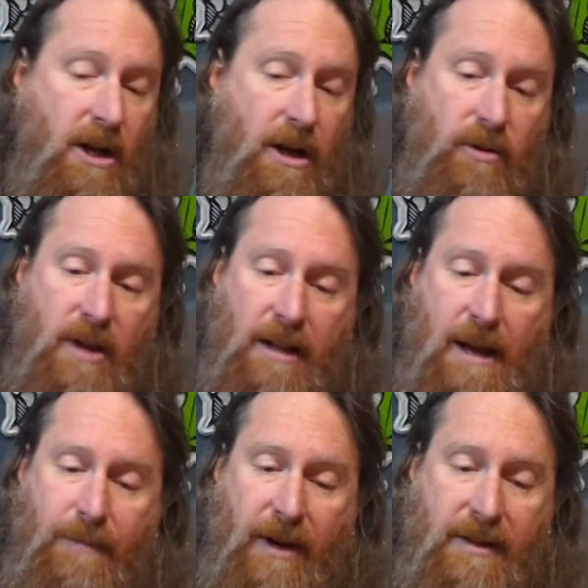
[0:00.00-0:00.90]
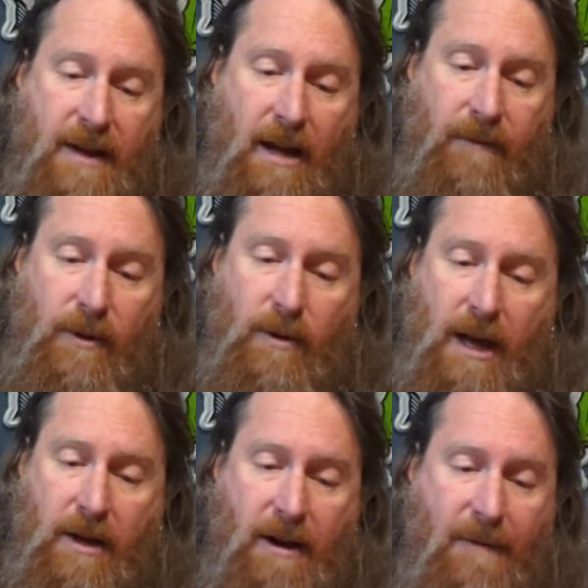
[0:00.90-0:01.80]
Go check that place out. If you
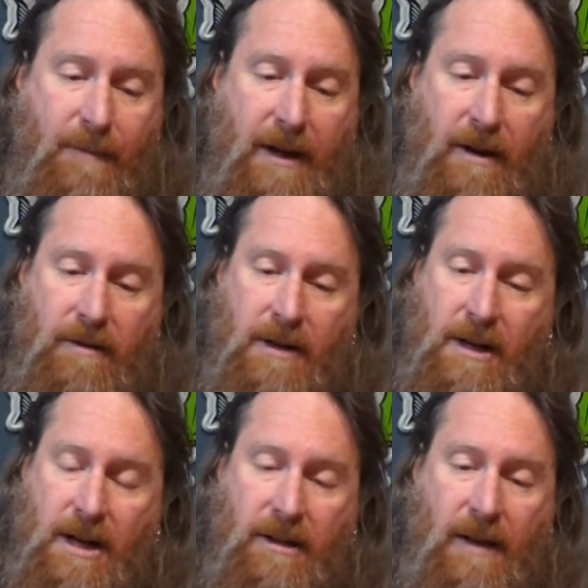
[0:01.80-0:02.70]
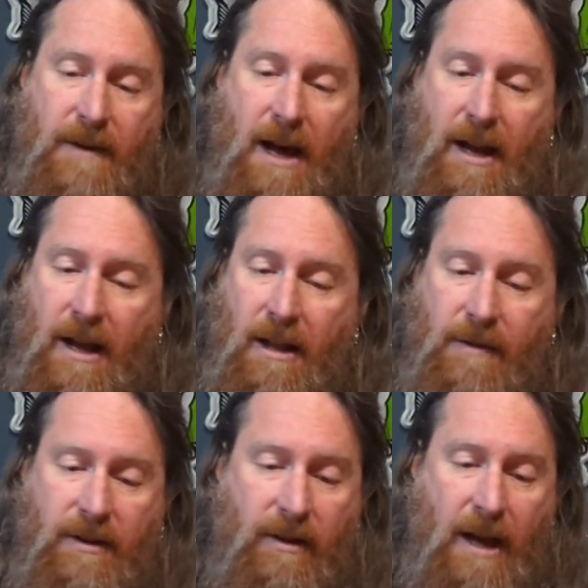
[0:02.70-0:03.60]
like craft beer, they've got a hell of
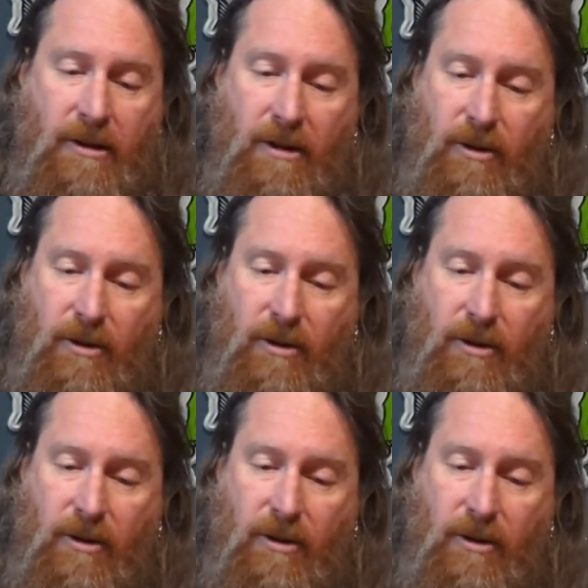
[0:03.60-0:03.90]
a selection.